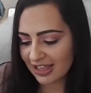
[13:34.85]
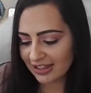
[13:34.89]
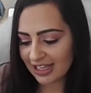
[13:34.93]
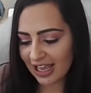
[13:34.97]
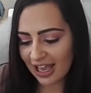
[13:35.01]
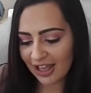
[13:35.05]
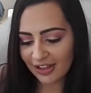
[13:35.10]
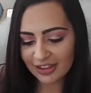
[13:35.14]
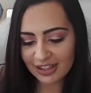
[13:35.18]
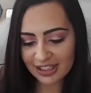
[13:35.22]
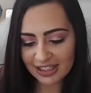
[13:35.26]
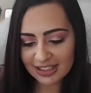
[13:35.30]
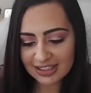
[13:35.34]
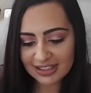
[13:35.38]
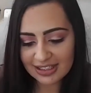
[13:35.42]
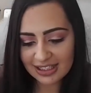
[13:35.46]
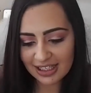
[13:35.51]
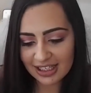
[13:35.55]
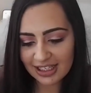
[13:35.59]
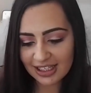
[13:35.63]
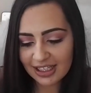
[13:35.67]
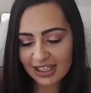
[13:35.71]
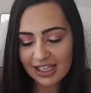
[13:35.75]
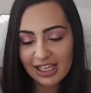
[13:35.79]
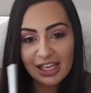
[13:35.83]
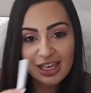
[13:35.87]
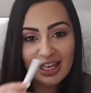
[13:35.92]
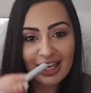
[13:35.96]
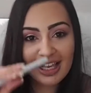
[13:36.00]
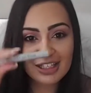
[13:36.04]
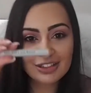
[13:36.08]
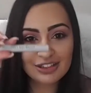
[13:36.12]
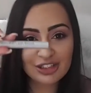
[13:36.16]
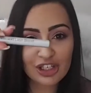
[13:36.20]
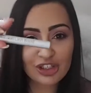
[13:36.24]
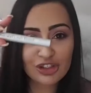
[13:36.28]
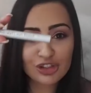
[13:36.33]
Now this thing
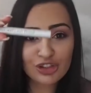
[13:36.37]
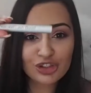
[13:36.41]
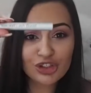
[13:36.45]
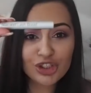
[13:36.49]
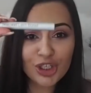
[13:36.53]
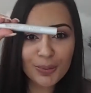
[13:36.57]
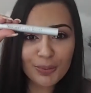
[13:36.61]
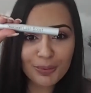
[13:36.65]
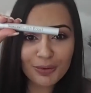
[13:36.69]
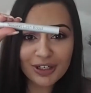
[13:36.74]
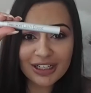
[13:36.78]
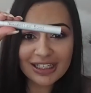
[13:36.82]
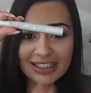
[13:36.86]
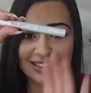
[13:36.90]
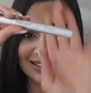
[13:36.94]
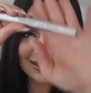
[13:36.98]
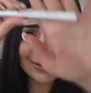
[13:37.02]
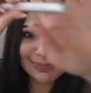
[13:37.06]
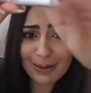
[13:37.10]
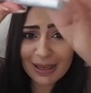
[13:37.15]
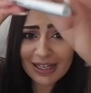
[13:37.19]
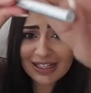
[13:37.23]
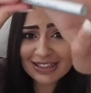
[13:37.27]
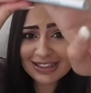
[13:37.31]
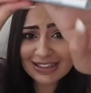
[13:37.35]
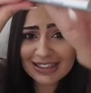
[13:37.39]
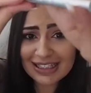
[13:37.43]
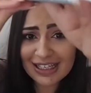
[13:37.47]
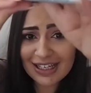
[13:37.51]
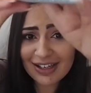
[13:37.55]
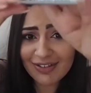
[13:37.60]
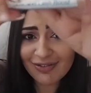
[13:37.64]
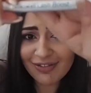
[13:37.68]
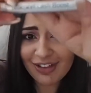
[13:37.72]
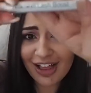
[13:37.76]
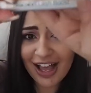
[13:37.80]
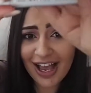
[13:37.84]
is super
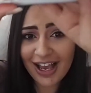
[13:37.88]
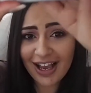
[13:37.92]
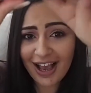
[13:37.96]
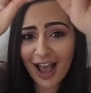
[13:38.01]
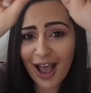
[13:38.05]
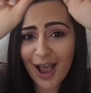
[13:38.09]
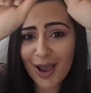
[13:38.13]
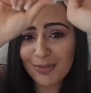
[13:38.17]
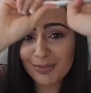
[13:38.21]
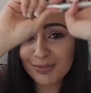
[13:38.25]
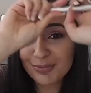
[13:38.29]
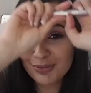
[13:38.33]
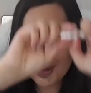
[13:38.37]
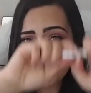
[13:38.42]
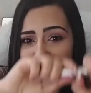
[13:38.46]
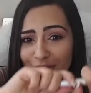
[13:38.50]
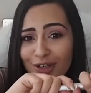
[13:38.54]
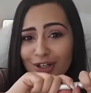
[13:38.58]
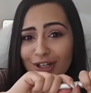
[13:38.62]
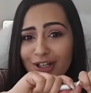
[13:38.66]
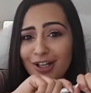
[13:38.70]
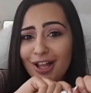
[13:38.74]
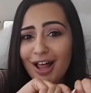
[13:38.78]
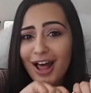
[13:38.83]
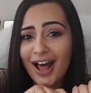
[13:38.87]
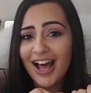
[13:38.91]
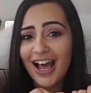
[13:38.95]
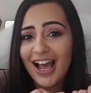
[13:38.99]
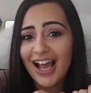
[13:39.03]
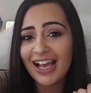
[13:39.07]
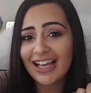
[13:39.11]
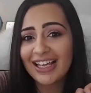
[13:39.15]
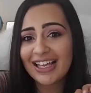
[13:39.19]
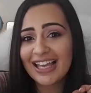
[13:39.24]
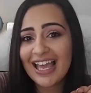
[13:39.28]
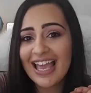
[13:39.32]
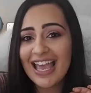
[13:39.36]
expensive, like I'm not gonna
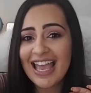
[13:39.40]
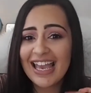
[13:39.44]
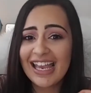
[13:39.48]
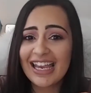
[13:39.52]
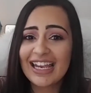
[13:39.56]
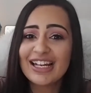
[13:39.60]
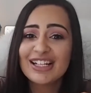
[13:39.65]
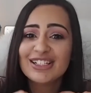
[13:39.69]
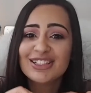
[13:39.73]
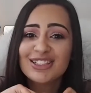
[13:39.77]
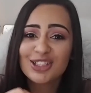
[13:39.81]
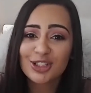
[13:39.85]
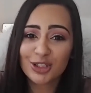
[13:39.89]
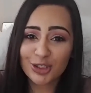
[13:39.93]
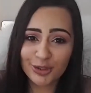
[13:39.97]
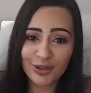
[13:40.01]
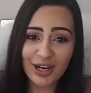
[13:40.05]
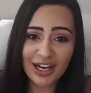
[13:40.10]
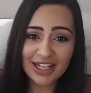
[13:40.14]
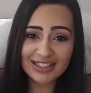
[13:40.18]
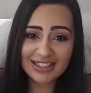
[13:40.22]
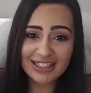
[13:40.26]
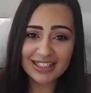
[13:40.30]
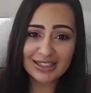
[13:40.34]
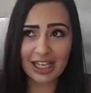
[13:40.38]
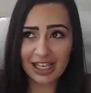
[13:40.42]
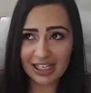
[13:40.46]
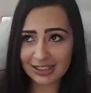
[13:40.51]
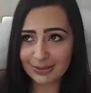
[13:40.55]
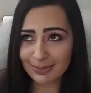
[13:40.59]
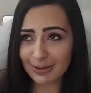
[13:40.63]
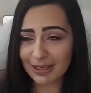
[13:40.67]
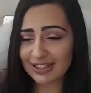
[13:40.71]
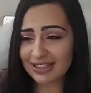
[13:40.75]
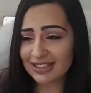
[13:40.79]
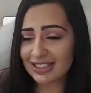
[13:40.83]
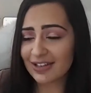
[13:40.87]
lie, it is crazy
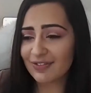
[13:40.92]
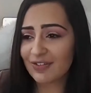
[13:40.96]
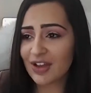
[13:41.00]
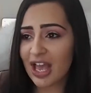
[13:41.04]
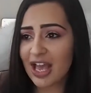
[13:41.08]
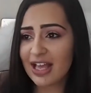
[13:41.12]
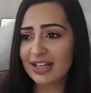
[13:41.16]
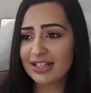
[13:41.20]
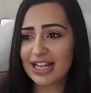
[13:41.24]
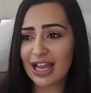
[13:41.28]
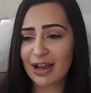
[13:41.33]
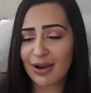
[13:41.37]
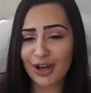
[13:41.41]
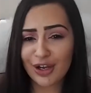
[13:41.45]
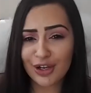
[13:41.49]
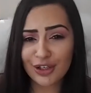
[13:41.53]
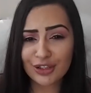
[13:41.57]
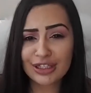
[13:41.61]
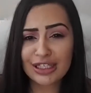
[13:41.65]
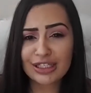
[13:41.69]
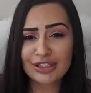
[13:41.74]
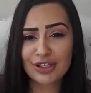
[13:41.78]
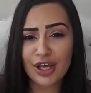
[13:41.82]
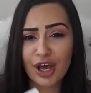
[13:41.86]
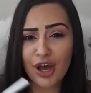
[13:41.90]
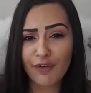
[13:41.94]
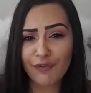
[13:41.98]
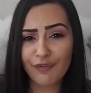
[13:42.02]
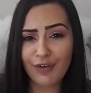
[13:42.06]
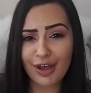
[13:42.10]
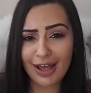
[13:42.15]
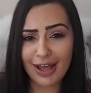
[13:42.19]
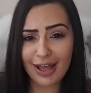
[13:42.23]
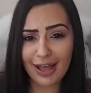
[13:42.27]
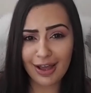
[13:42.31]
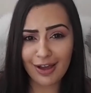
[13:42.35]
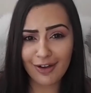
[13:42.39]
expensive. Now I got this
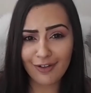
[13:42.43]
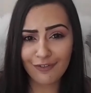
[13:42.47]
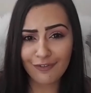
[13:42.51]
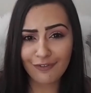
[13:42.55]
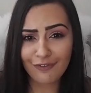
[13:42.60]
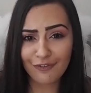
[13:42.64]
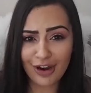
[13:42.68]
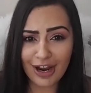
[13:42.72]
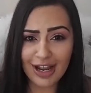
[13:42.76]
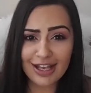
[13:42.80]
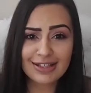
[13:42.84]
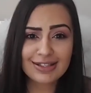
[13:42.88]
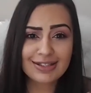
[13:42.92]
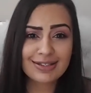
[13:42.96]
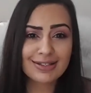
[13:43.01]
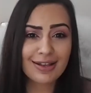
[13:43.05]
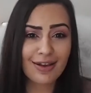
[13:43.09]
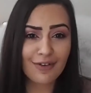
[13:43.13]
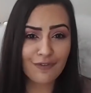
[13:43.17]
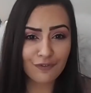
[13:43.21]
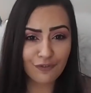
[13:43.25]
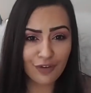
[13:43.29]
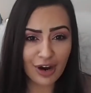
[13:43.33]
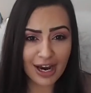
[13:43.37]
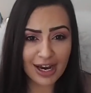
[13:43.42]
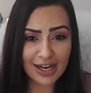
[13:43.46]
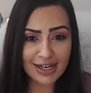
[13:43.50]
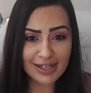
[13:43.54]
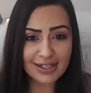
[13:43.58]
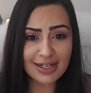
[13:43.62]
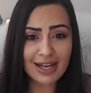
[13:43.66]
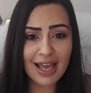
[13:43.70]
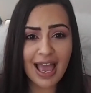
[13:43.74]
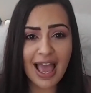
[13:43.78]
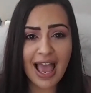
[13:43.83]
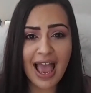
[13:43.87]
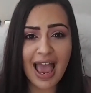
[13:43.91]
off a friend's
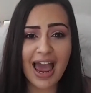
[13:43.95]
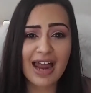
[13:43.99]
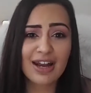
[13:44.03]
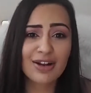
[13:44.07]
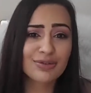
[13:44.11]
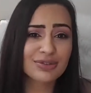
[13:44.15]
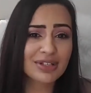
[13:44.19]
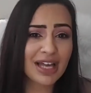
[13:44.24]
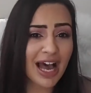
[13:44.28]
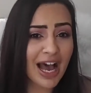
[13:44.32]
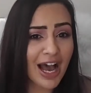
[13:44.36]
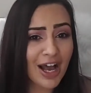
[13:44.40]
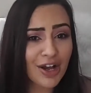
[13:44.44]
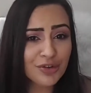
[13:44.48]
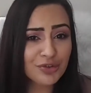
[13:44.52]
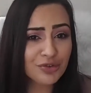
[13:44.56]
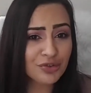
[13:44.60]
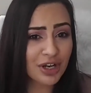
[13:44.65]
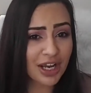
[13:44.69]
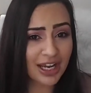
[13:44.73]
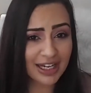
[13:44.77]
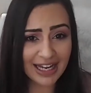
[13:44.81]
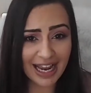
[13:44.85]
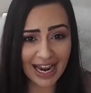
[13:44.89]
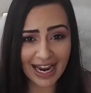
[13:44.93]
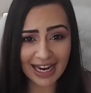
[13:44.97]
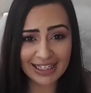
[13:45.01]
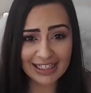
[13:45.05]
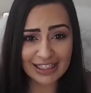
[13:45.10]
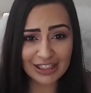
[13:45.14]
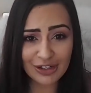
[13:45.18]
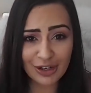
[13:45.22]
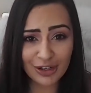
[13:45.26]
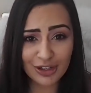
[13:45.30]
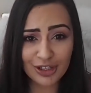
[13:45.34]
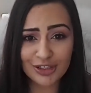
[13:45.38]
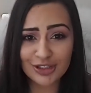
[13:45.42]
friend, and it was
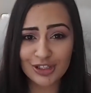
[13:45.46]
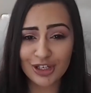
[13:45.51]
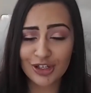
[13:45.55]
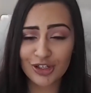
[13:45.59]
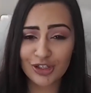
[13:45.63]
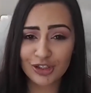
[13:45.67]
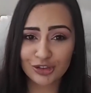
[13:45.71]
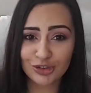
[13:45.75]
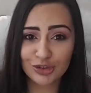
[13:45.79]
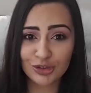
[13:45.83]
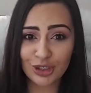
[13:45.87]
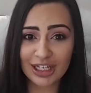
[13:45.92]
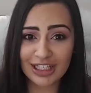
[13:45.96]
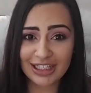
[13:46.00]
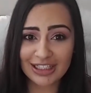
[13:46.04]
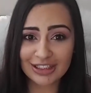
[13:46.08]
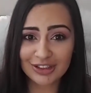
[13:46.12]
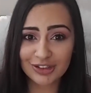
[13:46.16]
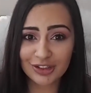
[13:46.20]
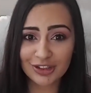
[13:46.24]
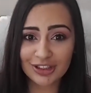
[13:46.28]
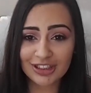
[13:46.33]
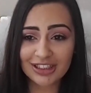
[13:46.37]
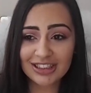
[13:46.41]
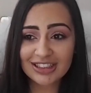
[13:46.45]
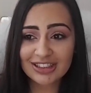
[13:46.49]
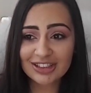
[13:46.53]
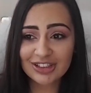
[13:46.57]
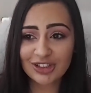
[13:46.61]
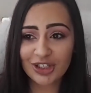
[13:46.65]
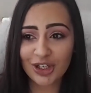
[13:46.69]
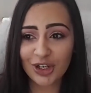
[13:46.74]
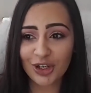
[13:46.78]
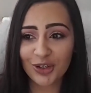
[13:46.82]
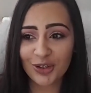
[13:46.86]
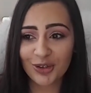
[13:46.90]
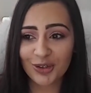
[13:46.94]
$180 Australian dollars,
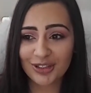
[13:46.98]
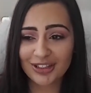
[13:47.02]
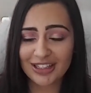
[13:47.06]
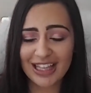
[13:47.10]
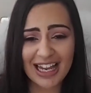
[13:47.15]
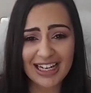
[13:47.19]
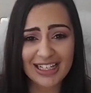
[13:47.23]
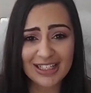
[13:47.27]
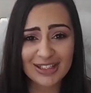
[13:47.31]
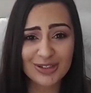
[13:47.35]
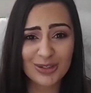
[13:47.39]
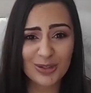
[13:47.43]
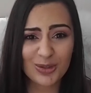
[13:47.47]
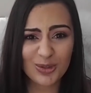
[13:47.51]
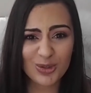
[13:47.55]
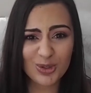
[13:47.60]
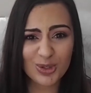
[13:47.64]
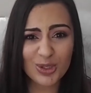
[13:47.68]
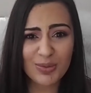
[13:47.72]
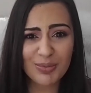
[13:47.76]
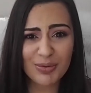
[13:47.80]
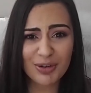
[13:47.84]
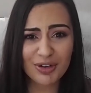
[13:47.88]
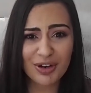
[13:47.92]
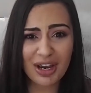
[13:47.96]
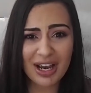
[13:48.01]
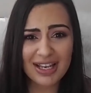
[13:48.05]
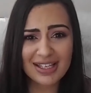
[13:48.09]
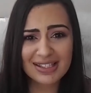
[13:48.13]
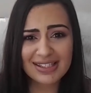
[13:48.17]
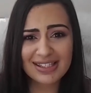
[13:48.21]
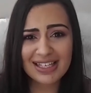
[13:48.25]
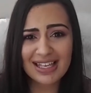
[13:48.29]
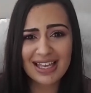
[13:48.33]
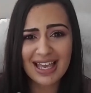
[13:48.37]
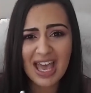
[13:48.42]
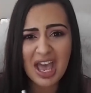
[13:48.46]
so that is super
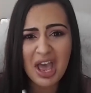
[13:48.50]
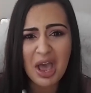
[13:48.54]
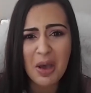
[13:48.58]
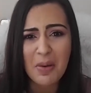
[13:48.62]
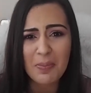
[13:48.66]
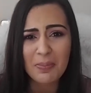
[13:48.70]
crazy.